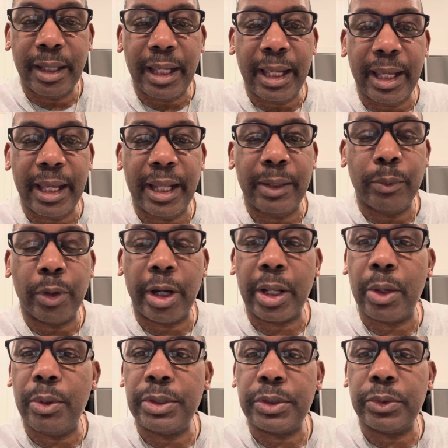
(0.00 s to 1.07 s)
and we're going to
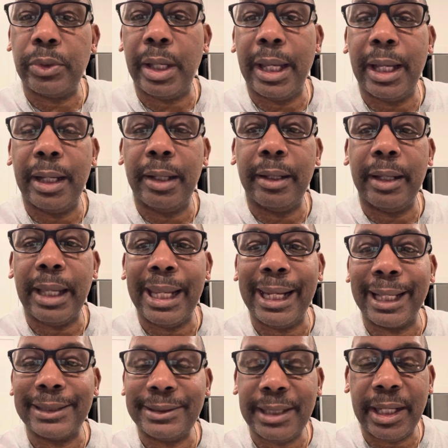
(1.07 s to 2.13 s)
go into uh, an
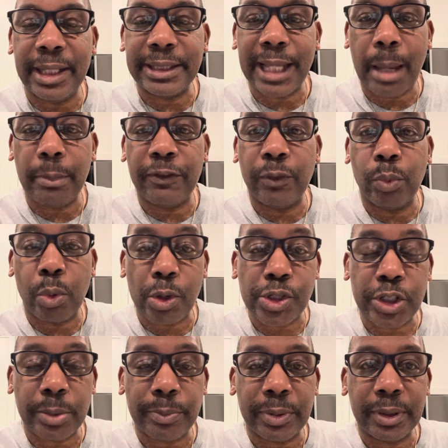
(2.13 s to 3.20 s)
extended time of
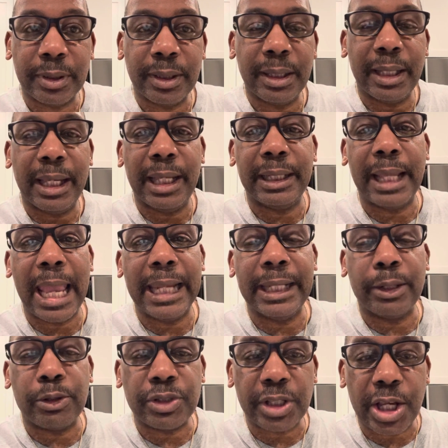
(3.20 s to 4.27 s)
worship and, and
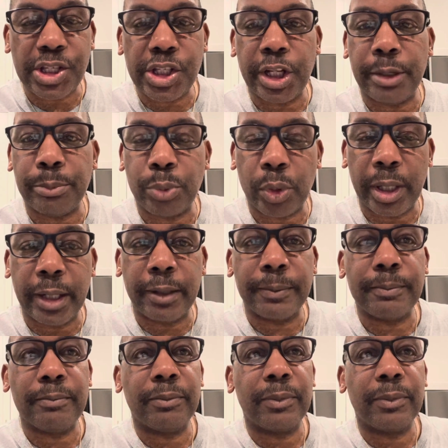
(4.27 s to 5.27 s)
intercession and prayer.